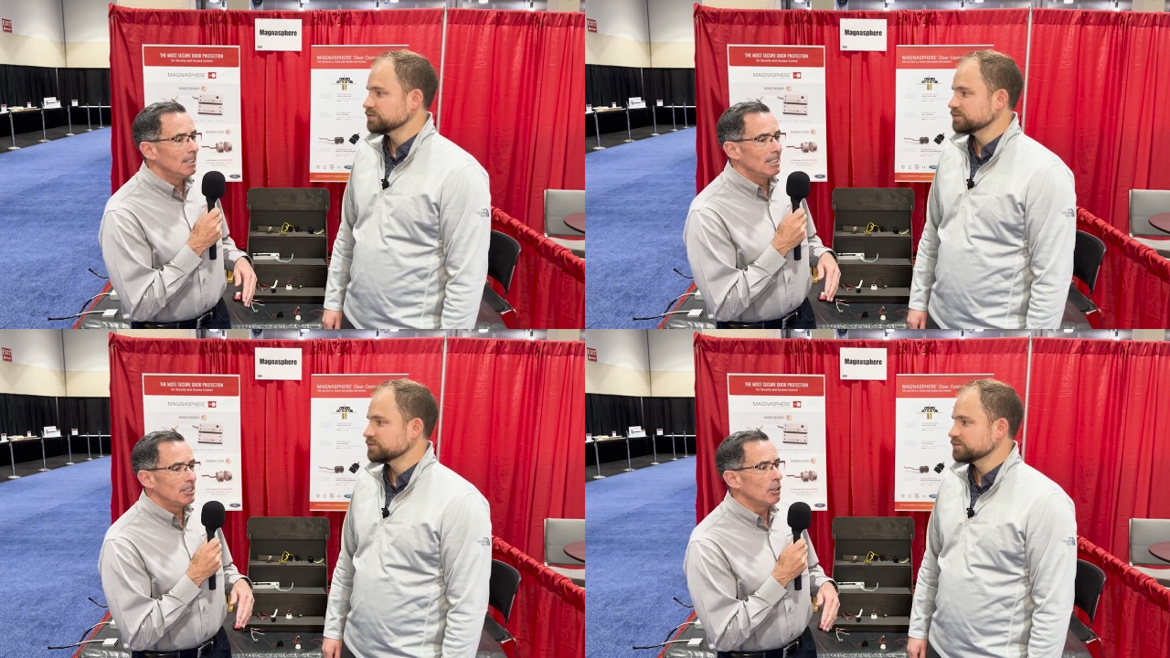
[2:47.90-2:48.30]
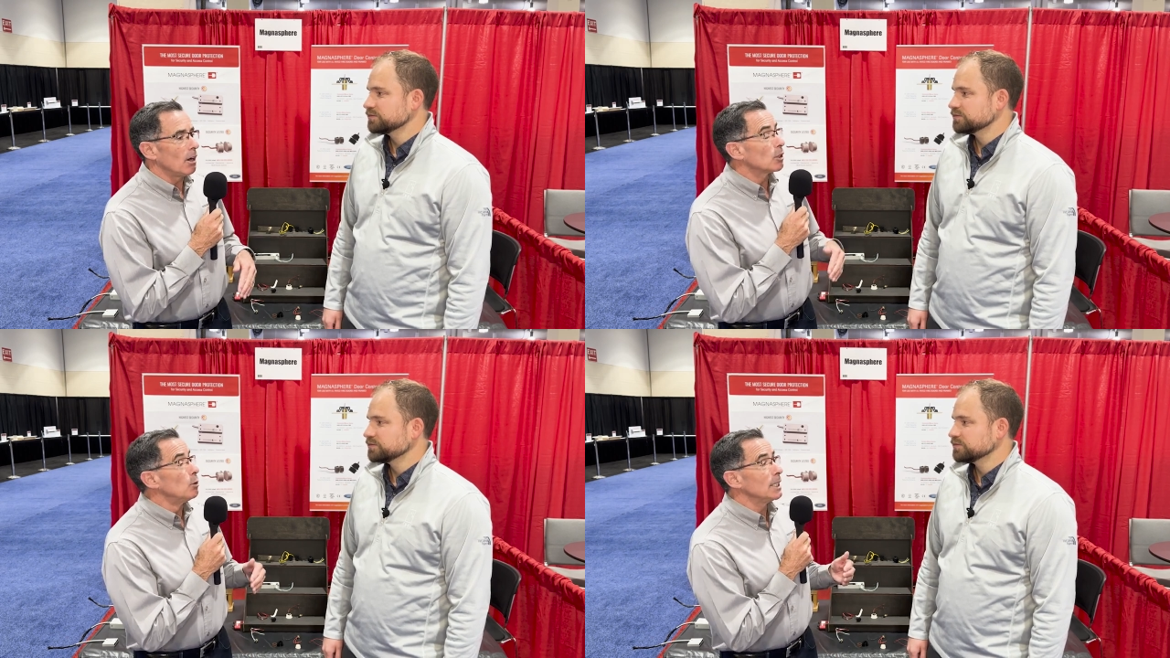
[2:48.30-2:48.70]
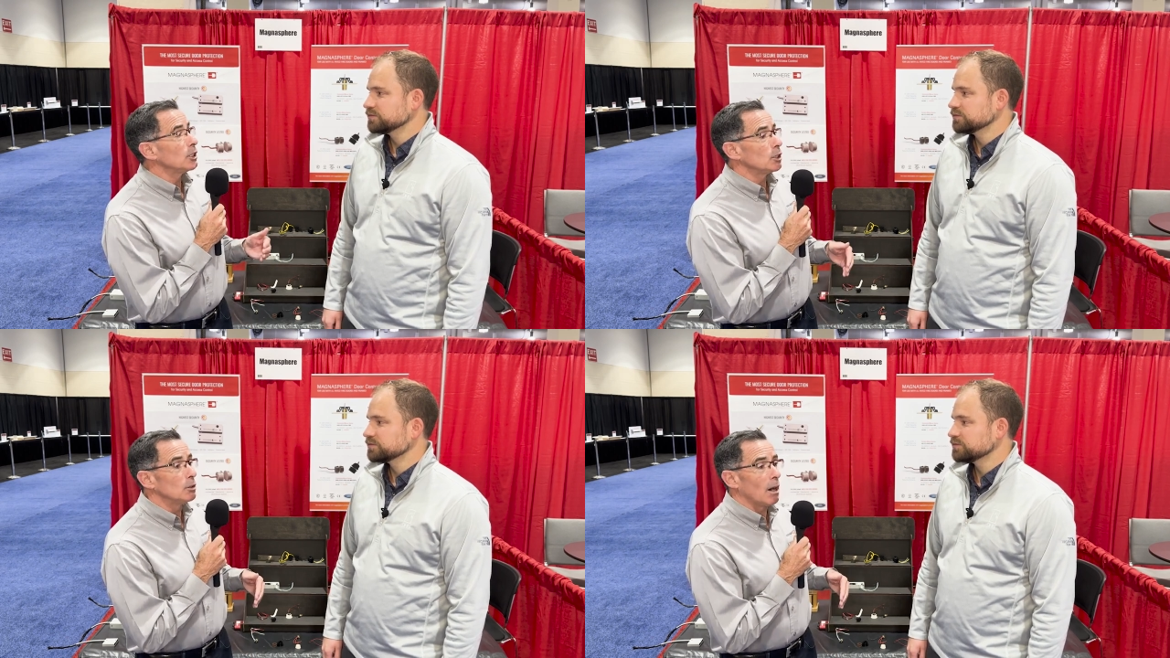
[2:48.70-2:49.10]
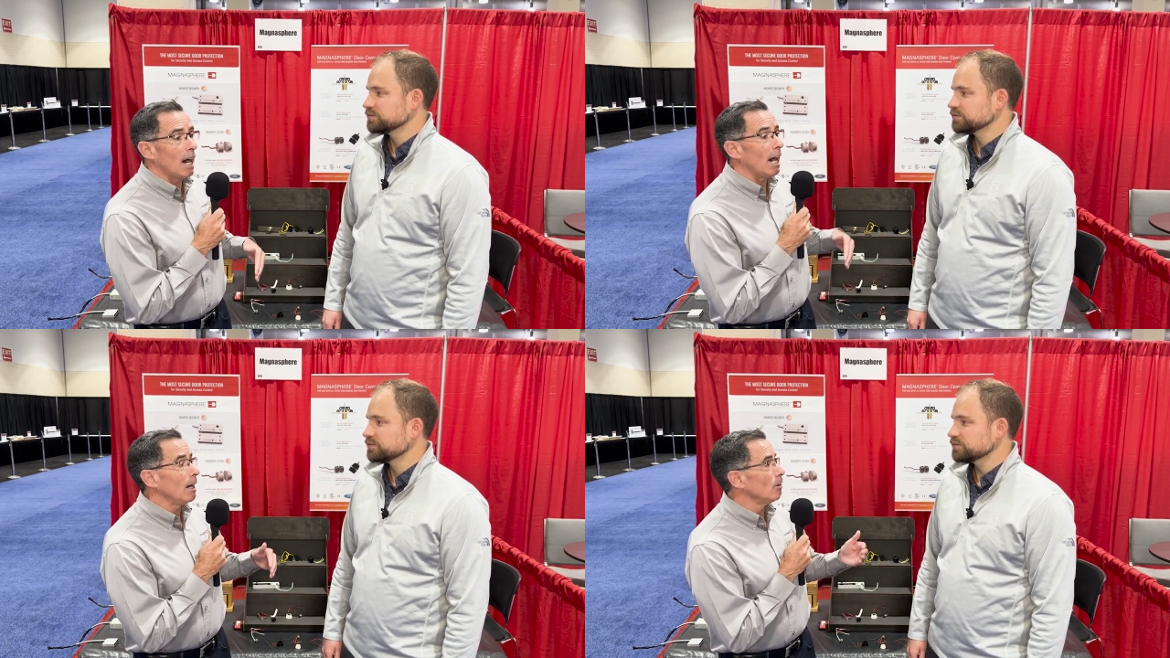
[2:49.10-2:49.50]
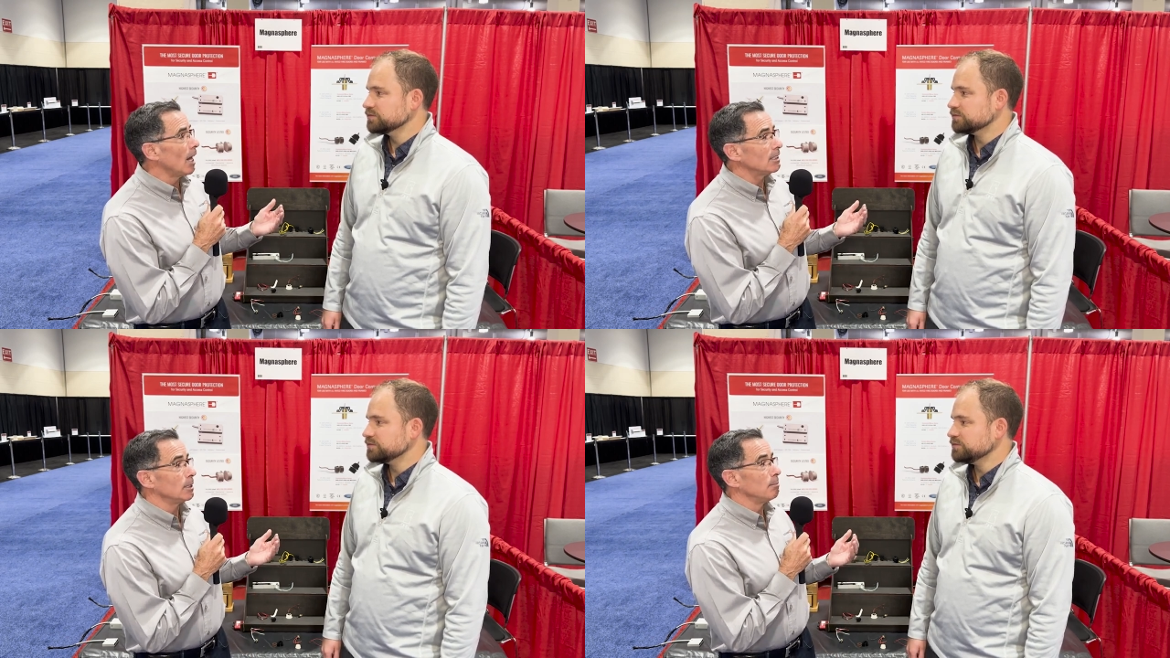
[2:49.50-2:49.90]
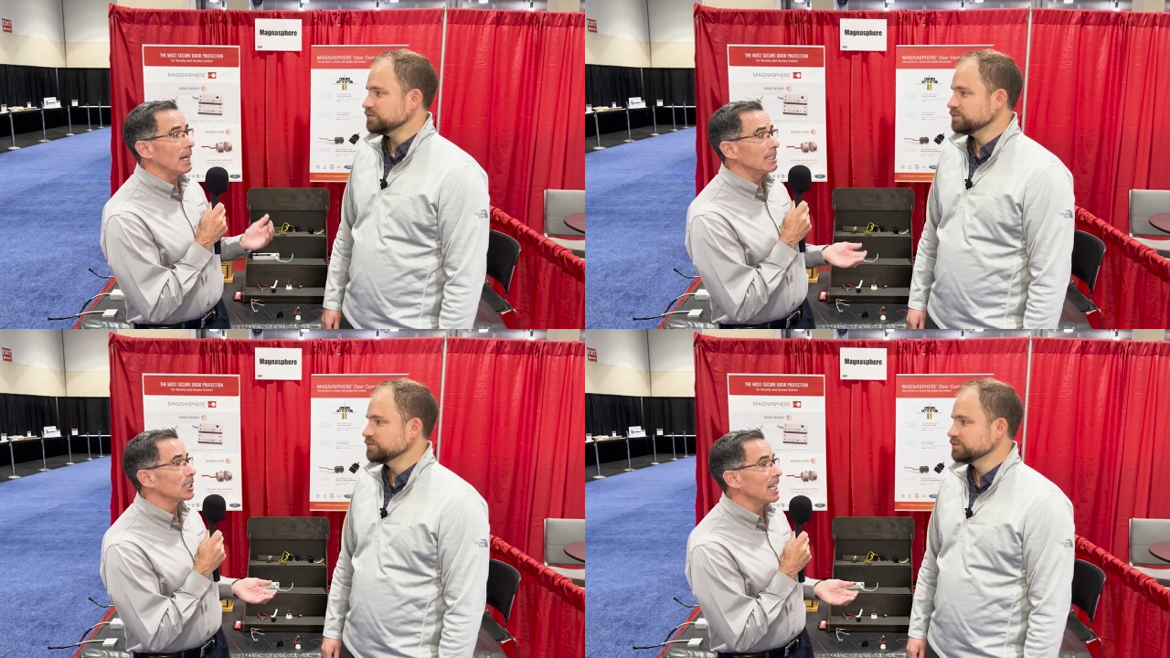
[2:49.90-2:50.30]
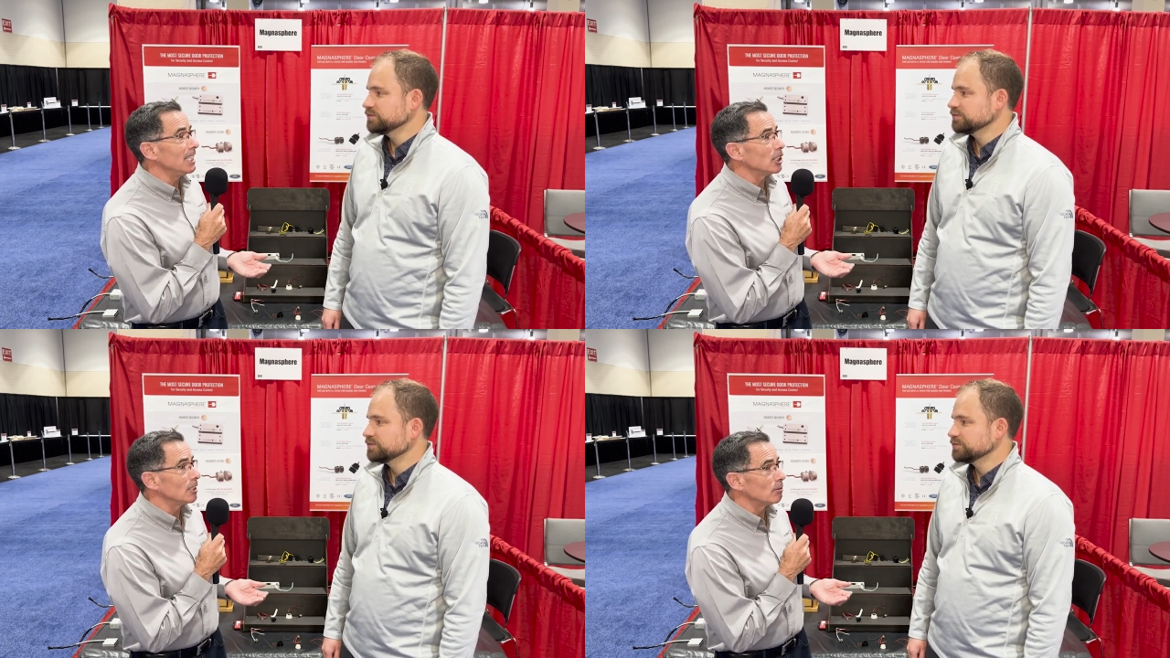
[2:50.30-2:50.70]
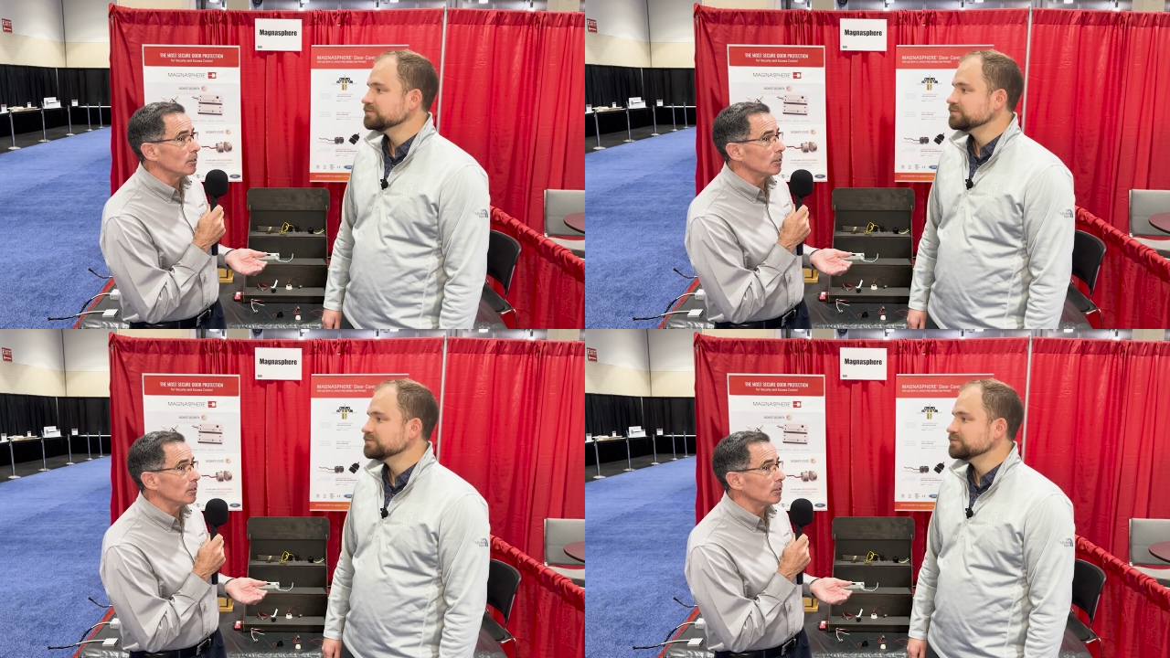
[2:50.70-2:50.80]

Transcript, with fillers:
Speaker 1: you know, I'll go into a high rise in Penn Station,